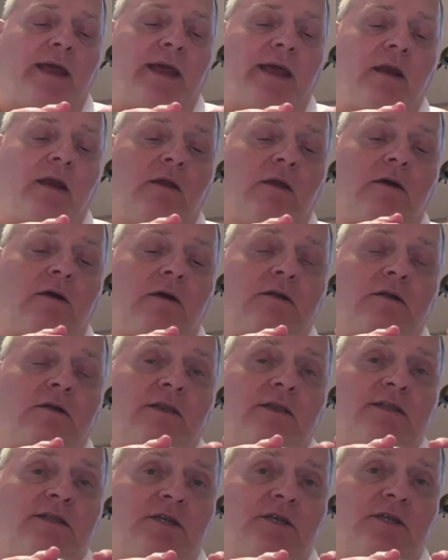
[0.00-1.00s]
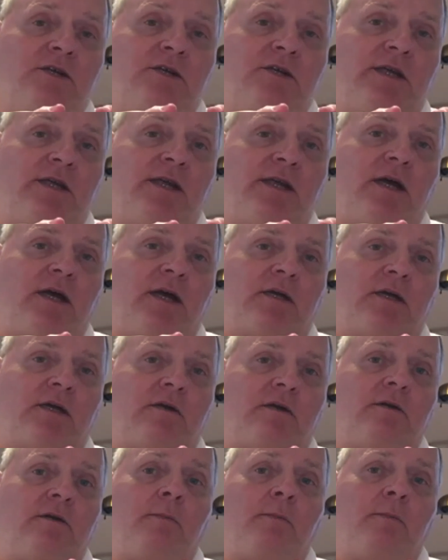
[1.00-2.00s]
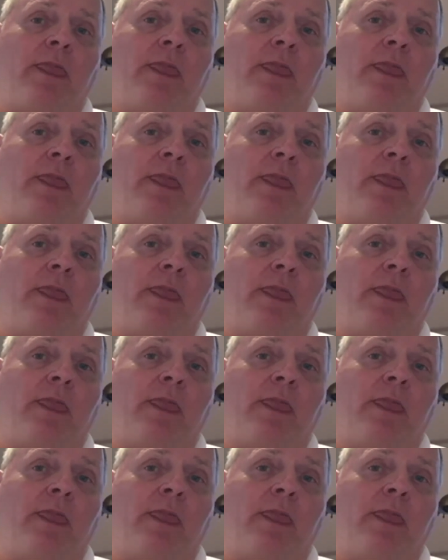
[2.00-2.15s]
analog to this cookie cutter